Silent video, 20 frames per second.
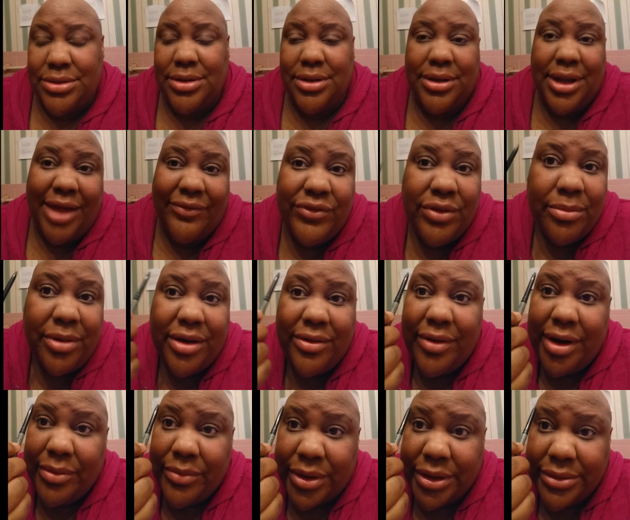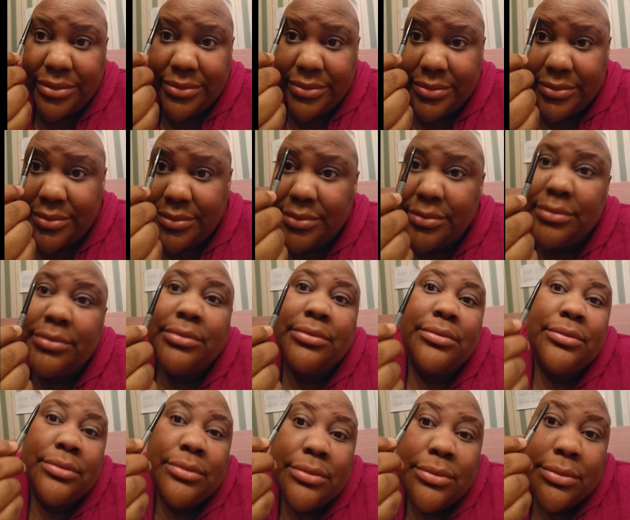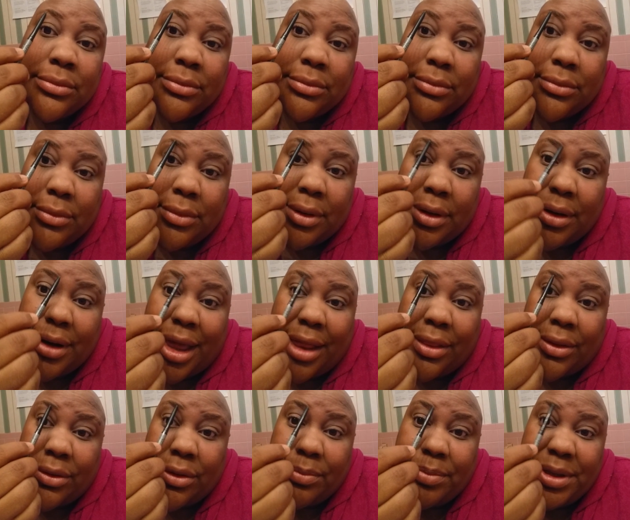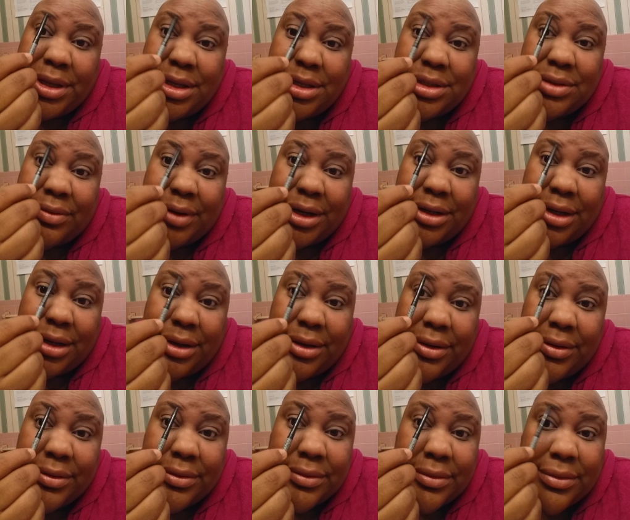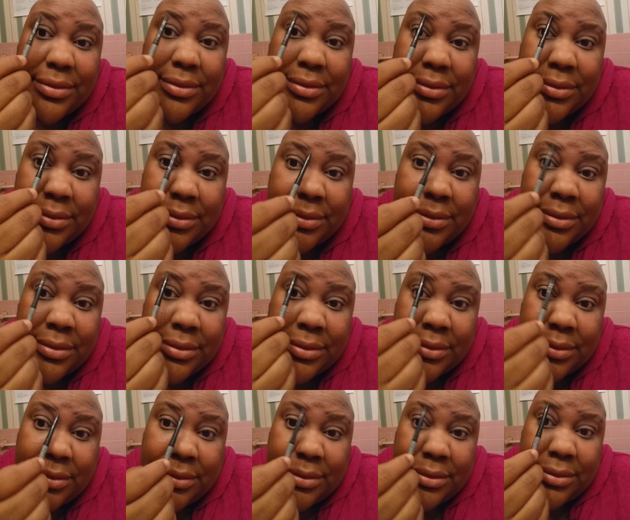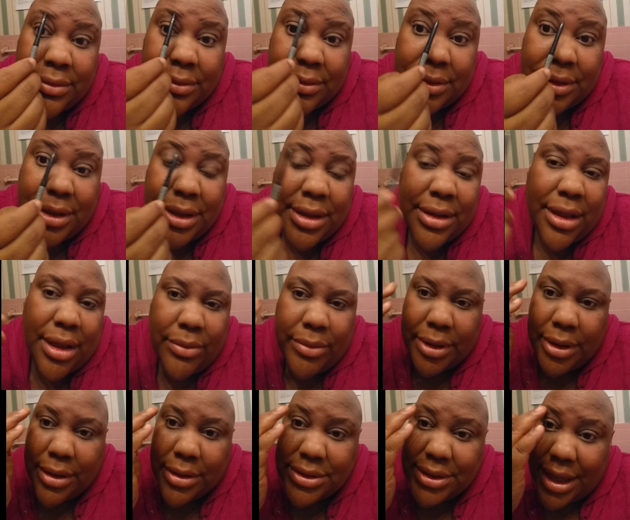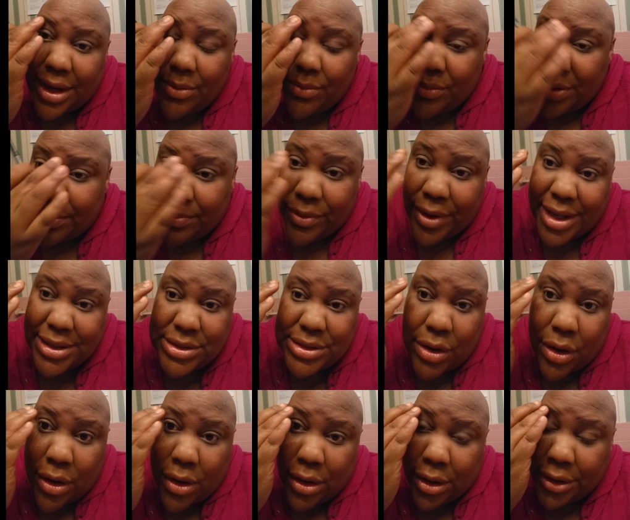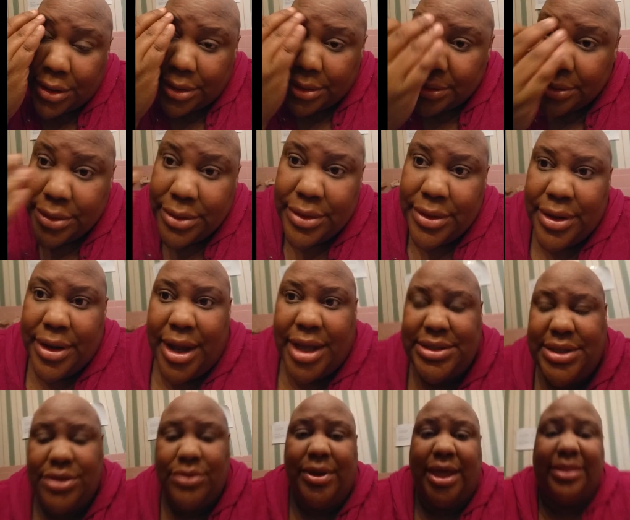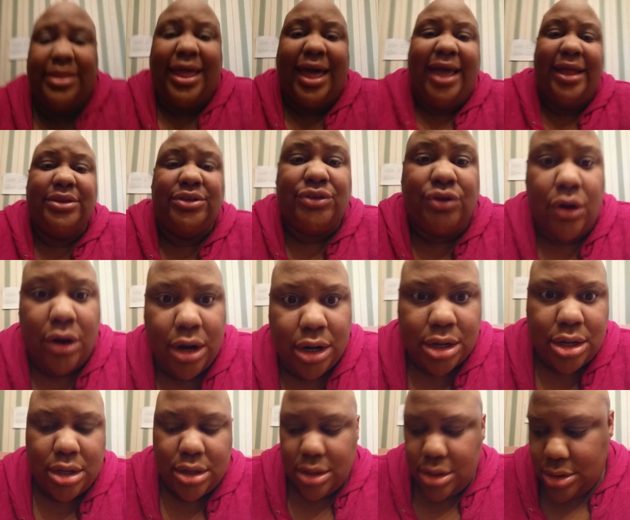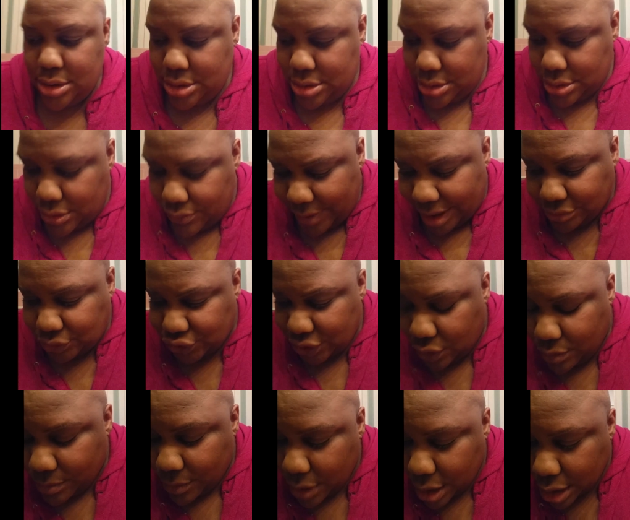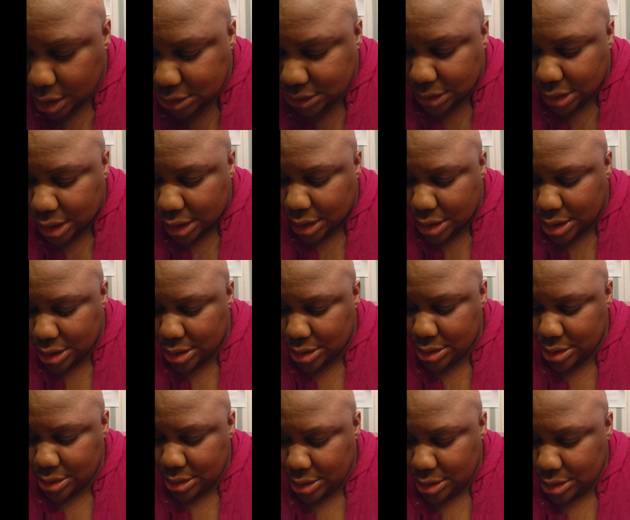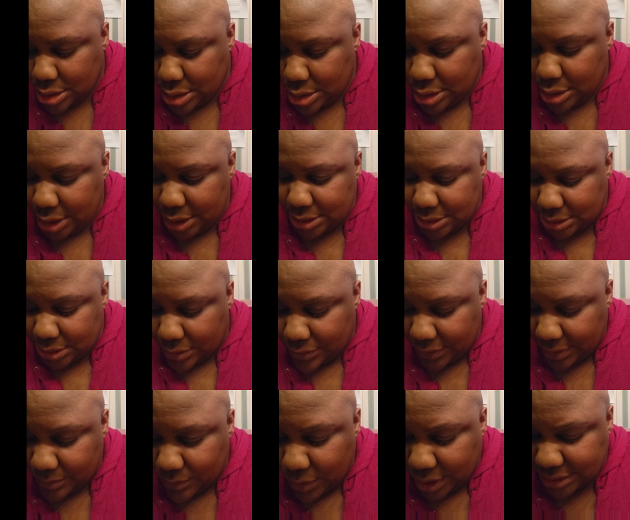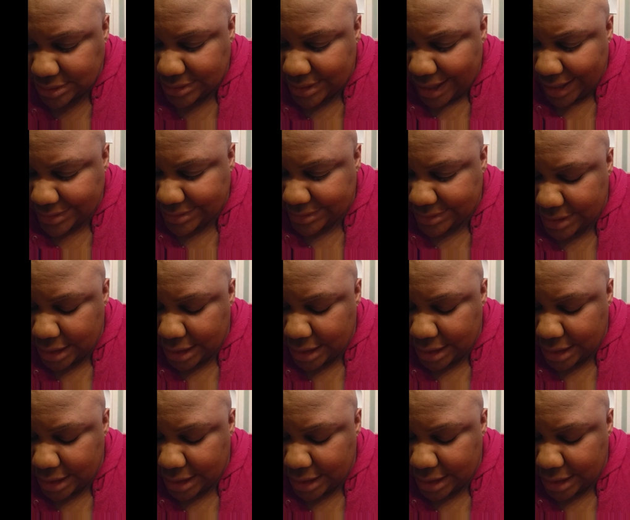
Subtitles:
to the left on my right one. And that little piece right there. Just keep going. See, I don't want to press hard because then you get that dark Groucho Marx look. And so then once that's